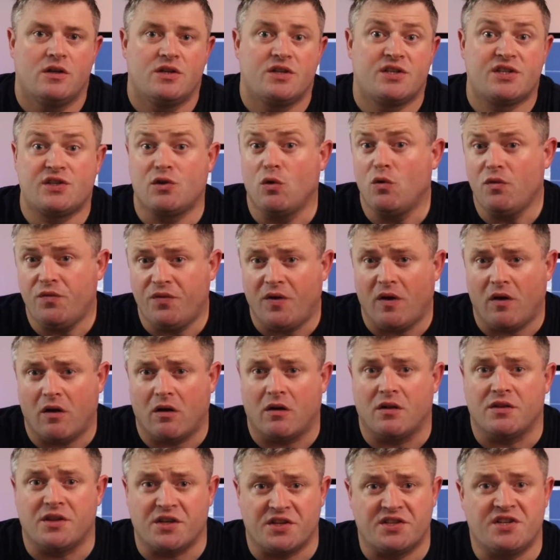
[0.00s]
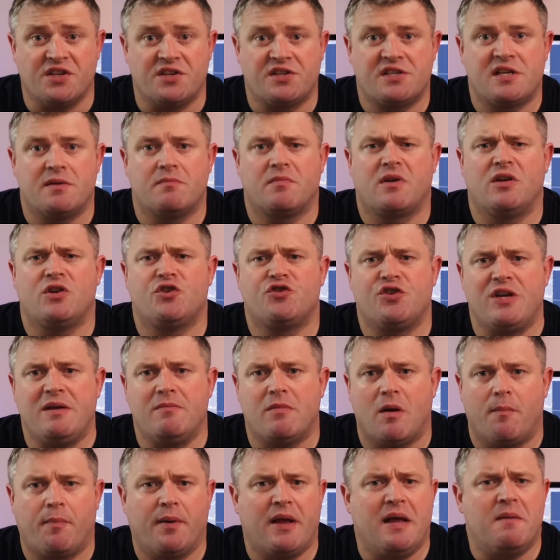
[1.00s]
So far, the system can
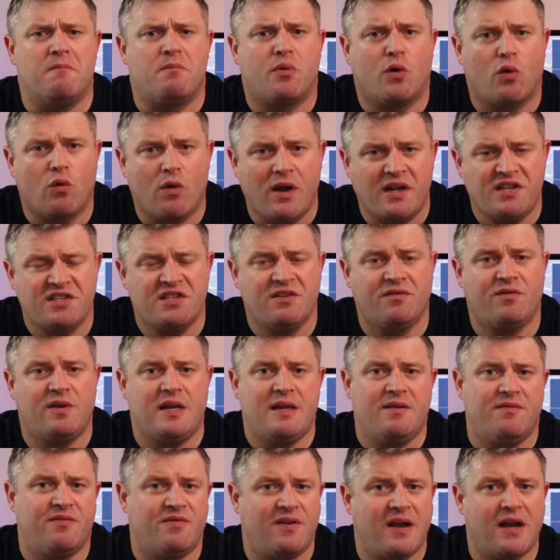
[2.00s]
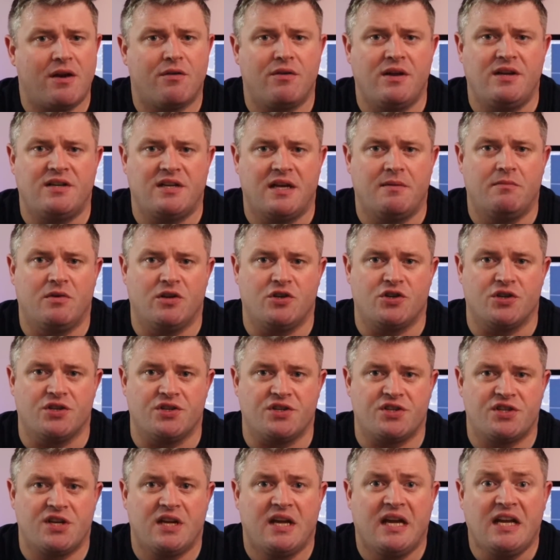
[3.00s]
dream up impressively varied
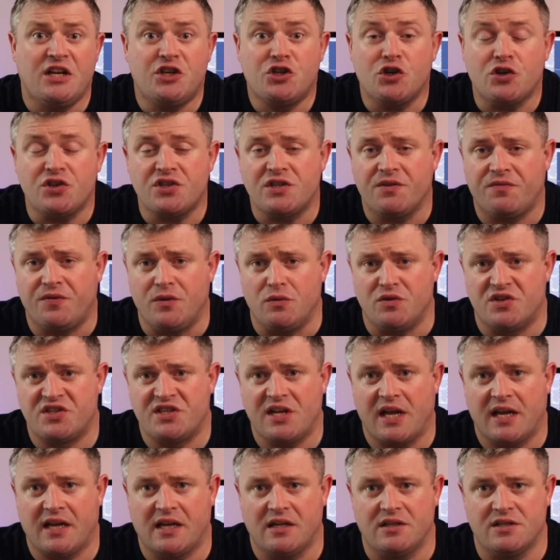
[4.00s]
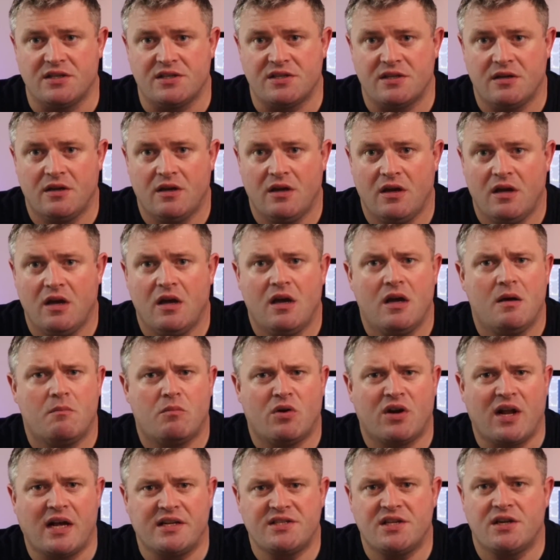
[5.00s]
images in just a few seconds,
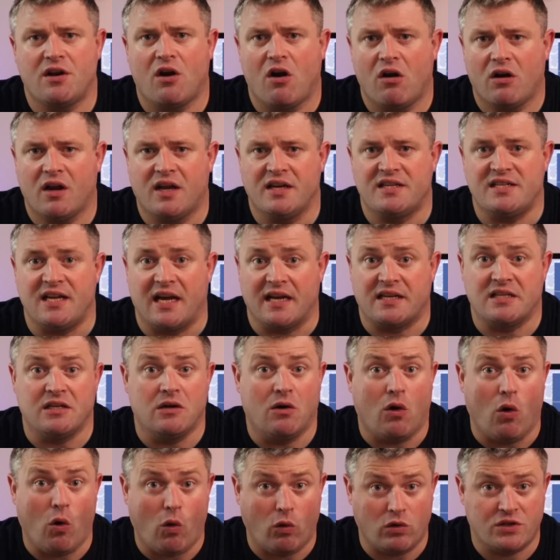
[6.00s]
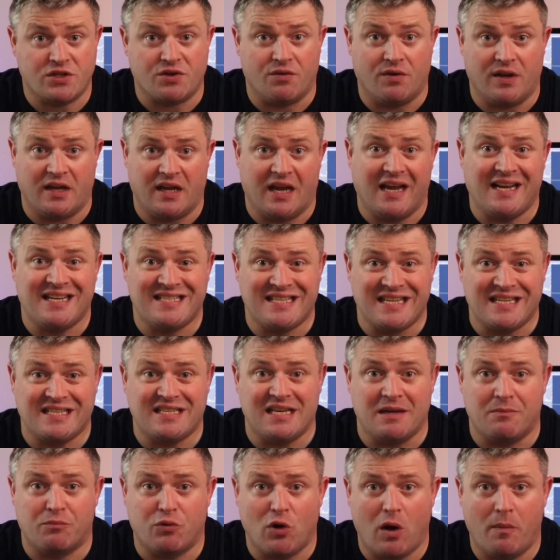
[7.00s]
but as an architect, altering
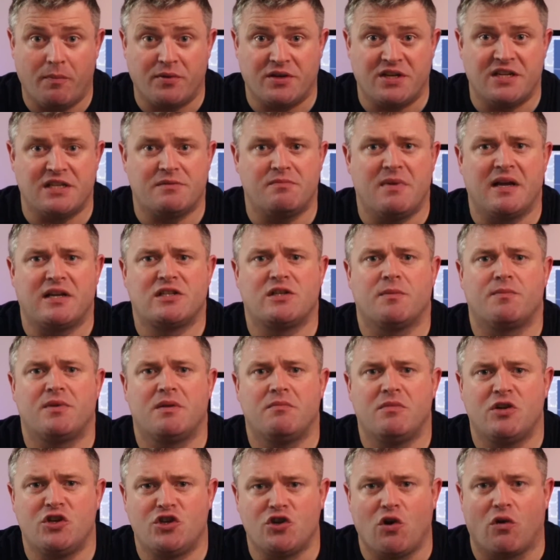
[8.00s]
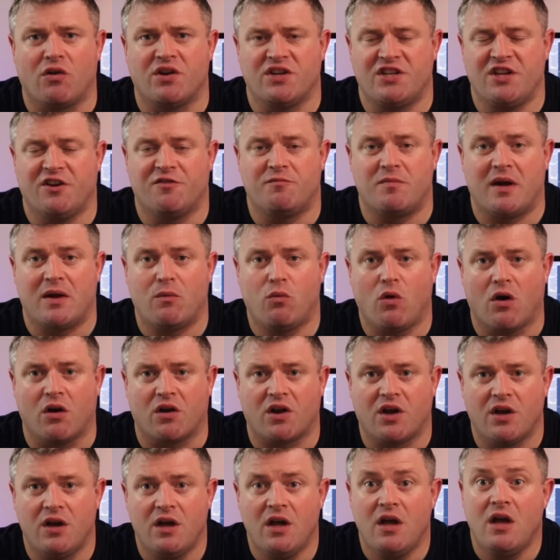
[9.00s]
existing properties makes up the majority of my
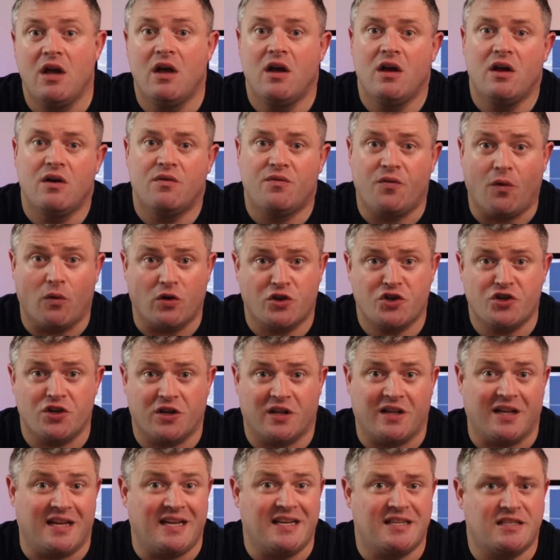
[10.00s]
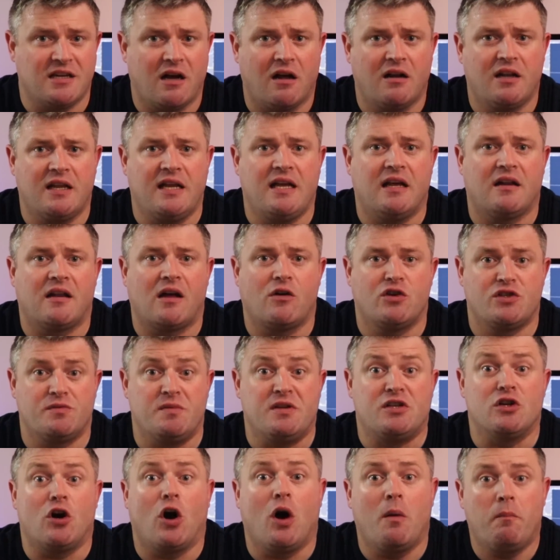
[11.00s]
work, Fortunately, DALL-E allows
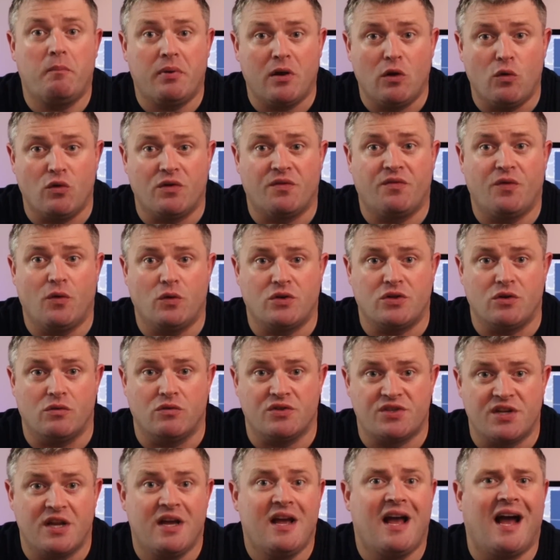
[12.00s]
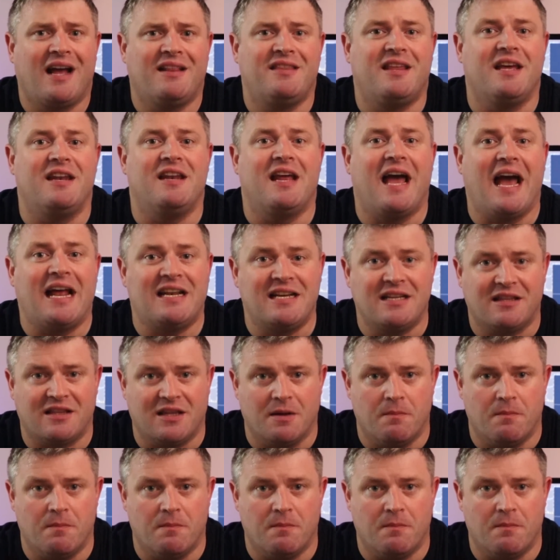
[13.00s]
me to upload photos and then edit